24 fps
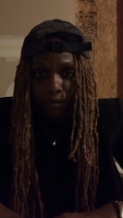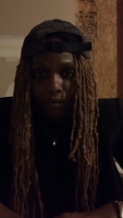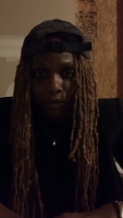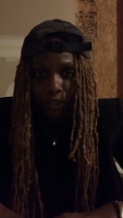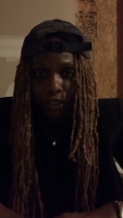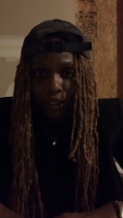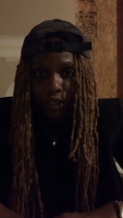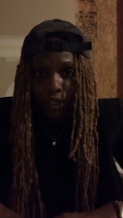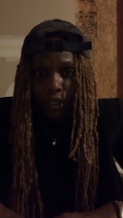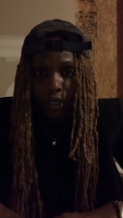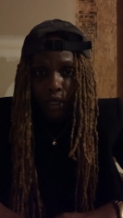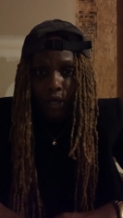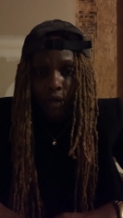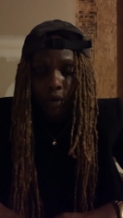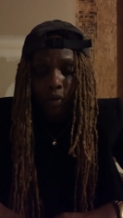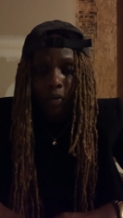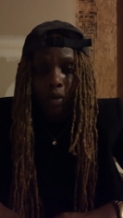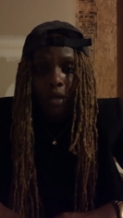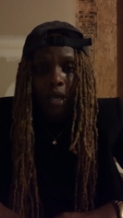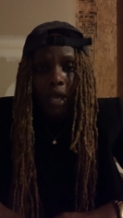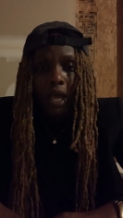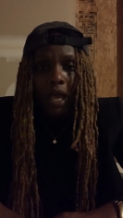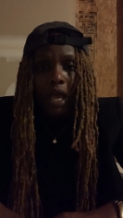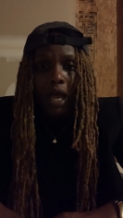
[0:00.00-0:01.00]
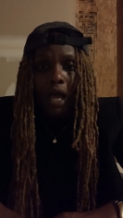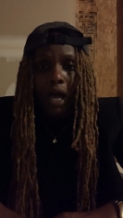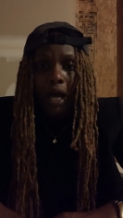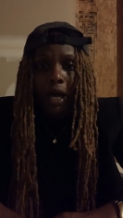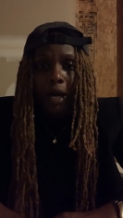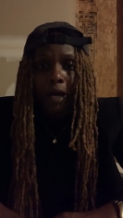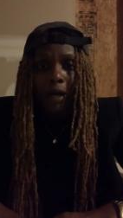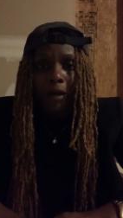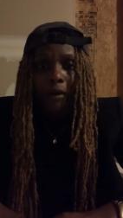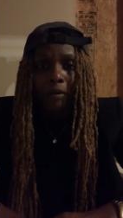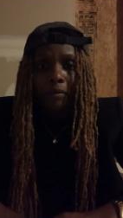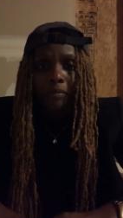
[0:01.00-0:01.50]

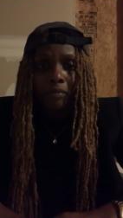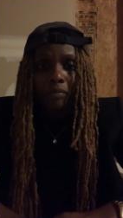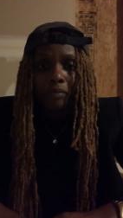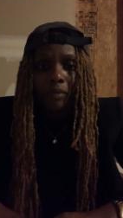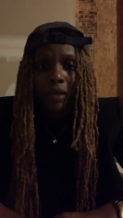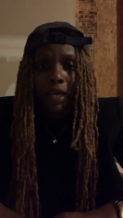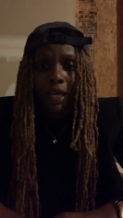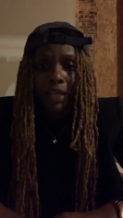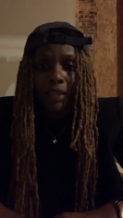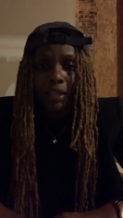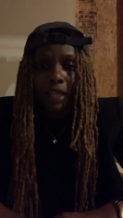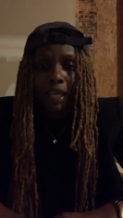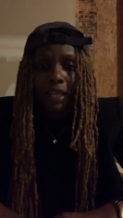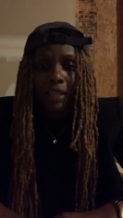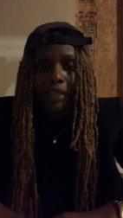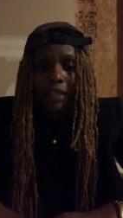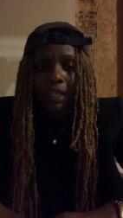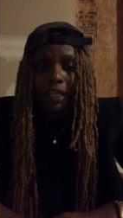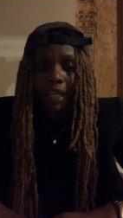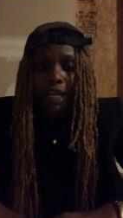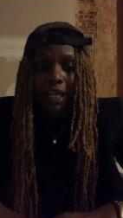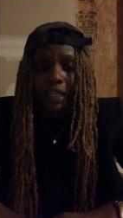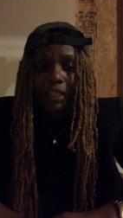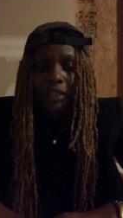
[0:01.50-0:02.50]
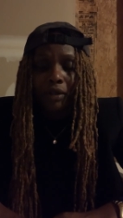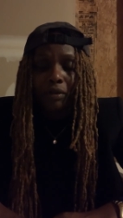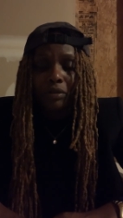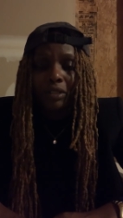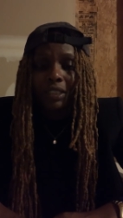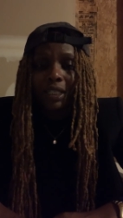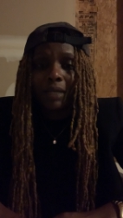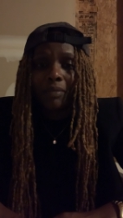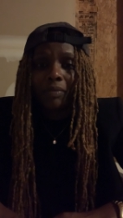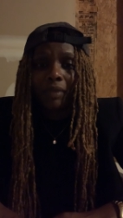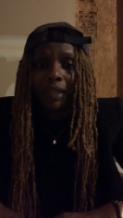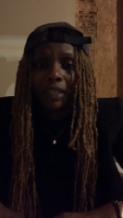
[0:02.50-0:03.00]
And I know
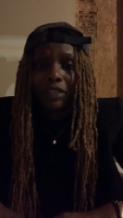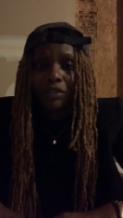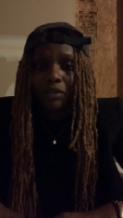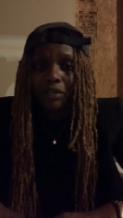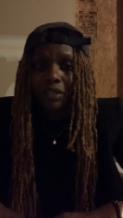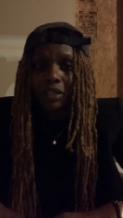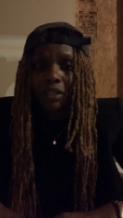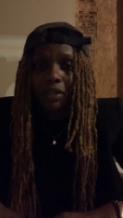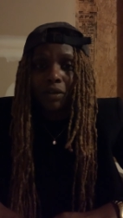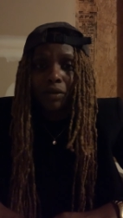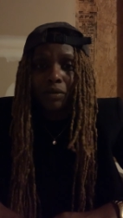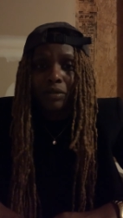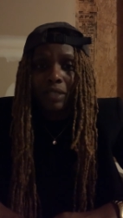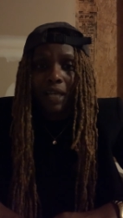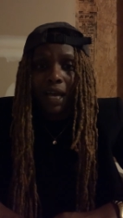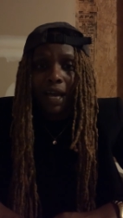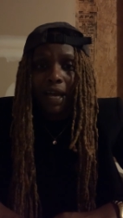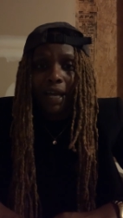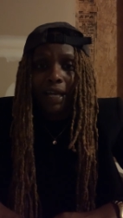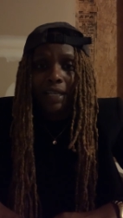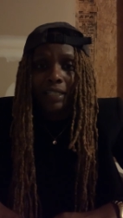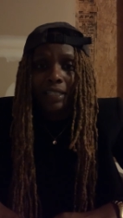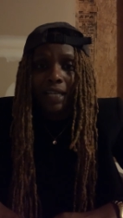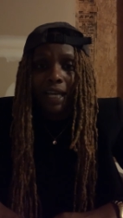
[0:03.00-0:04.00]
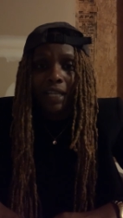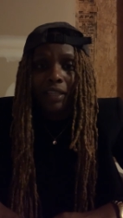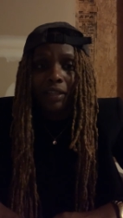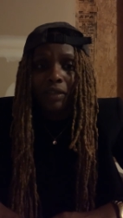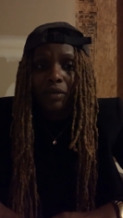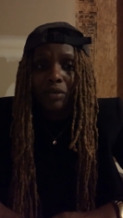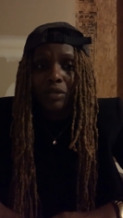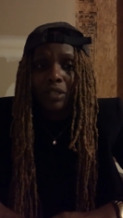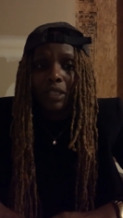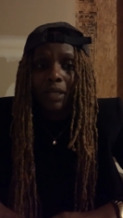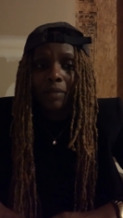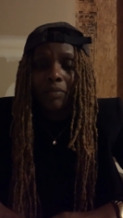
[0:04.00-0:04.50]
some things are soul ties. I know
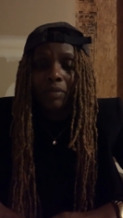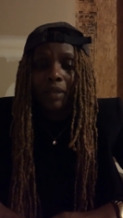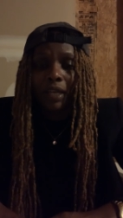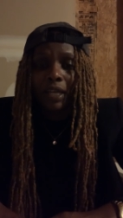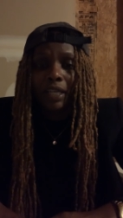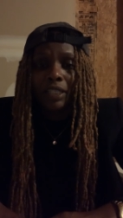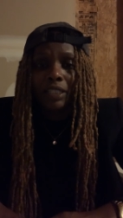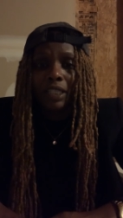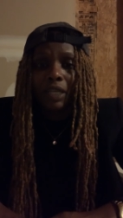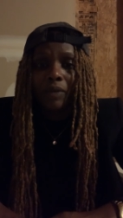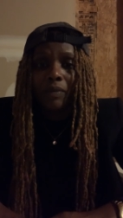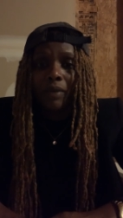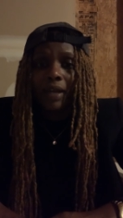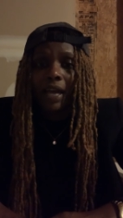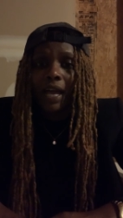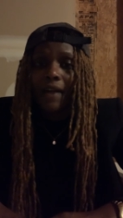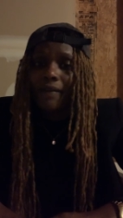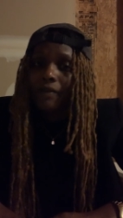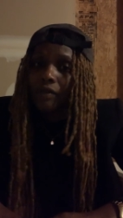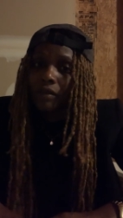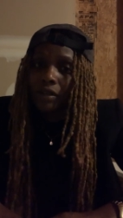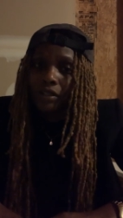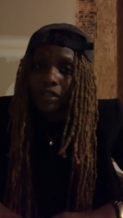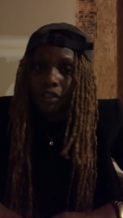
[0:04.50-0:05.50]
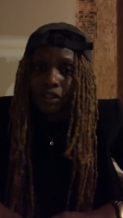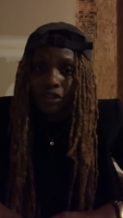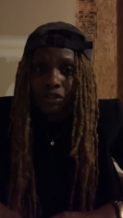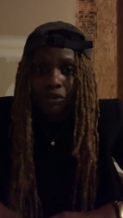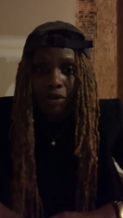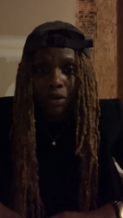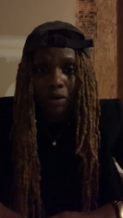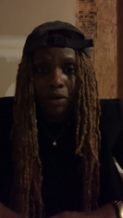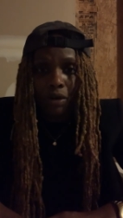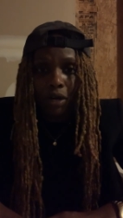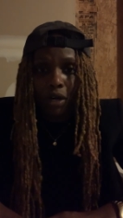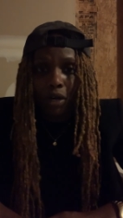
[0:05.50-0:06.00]
some things that we have on us are
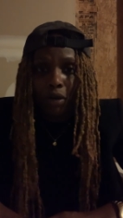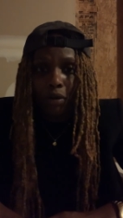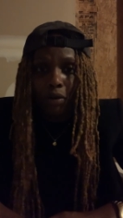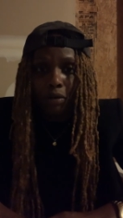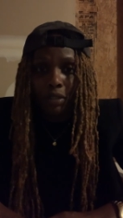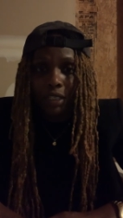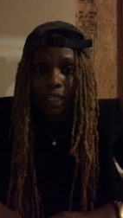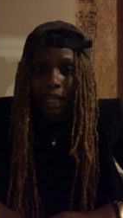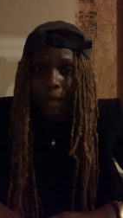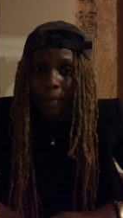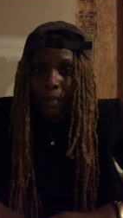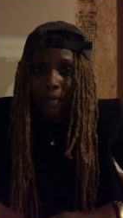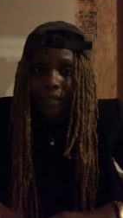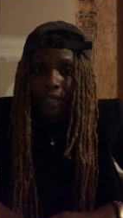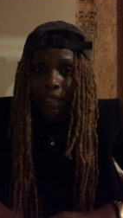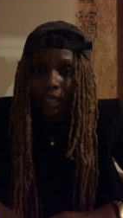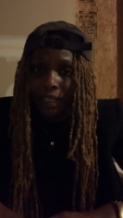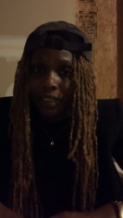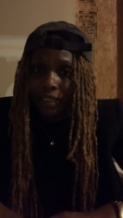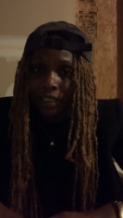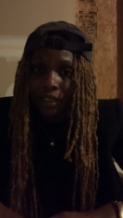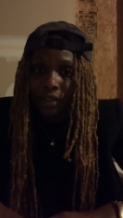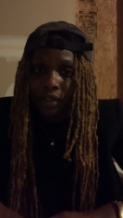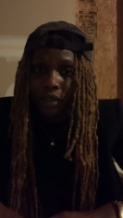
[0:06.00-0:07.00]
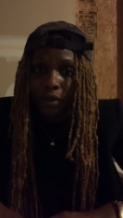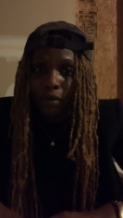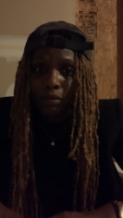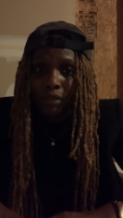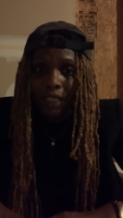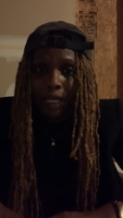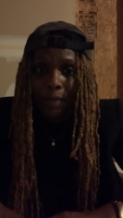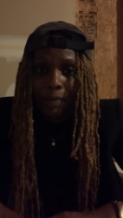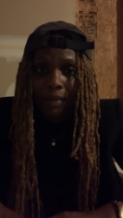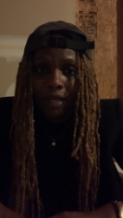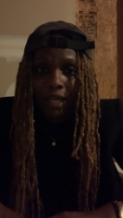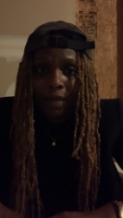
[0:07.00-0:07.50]
strongholds, and I'm gonna get into those
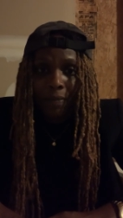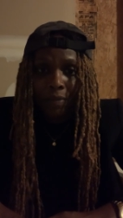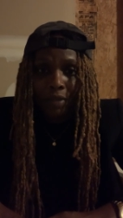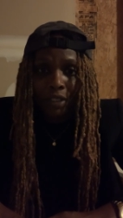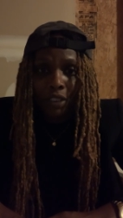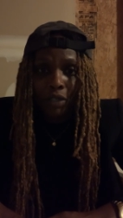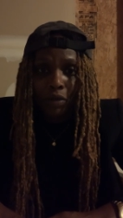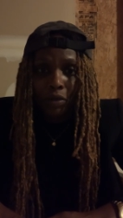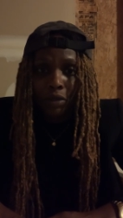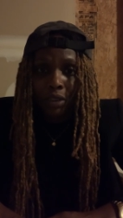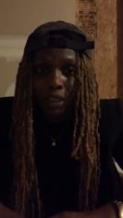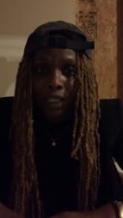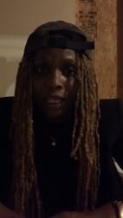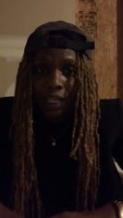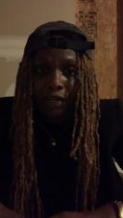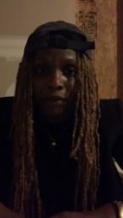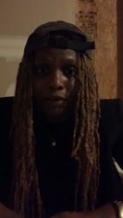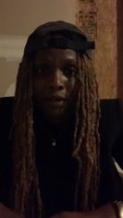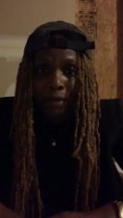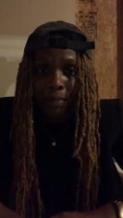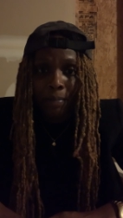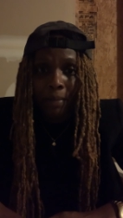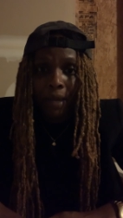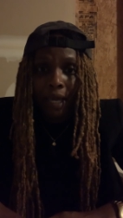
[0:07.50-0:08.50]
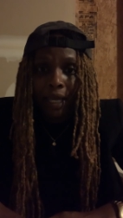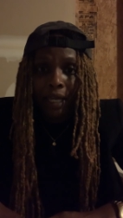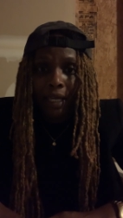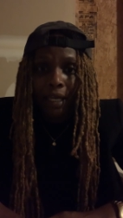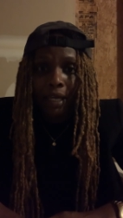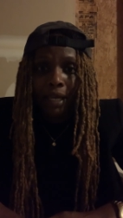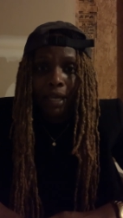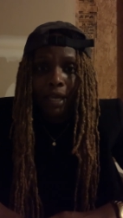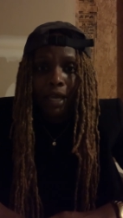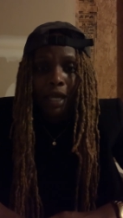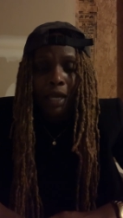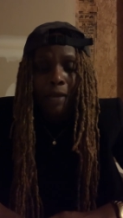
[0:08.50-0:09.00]
type of episodes later in May.